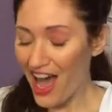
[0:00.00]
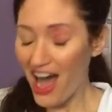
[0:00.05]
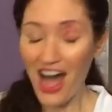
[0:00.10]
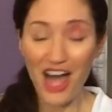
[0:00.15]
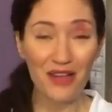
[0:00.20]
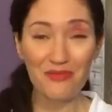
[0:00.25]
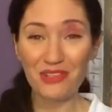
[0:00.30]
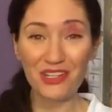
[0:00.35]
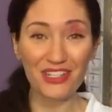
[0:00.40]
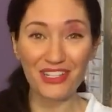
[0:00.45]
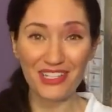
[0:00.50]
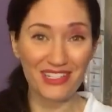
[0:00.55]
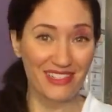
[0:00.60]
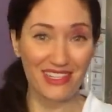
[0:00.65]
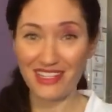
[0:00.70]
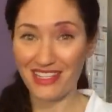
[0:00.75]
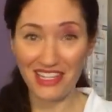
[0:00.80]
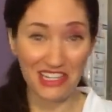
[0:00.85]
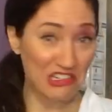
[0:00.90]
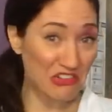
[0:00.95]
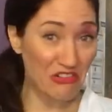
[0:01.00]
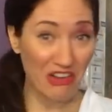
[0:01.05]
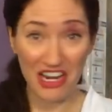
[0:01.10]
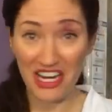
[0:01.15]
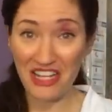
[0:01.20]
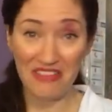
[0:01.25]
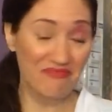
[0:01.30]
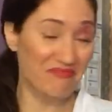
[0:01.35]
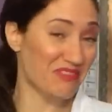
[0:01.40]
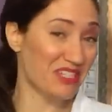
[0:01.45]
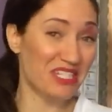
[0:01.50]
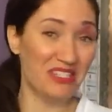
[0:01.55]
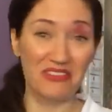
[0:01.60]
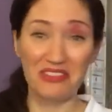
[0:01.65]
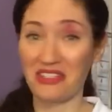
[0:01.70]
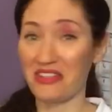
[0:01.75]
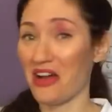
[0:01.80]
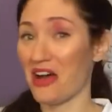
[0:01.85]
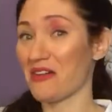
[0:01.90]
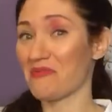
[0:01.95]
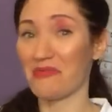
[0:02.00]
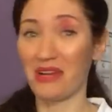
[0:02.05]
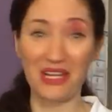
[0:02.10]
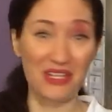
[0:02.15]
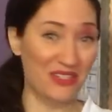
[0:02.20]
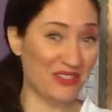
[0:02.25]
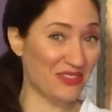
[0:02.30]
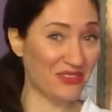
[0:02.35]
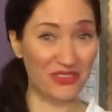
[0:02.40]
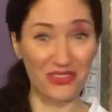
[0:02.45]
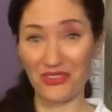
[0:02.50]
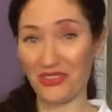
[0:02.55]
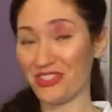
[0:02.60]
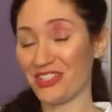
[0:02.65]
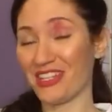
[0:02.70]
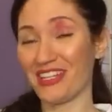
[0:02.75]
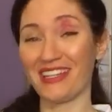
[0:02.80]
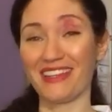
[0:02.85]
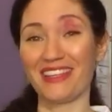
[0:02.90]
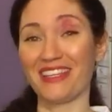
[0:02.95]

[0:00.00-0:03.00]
I'm not going to take any credit. This is not my solution.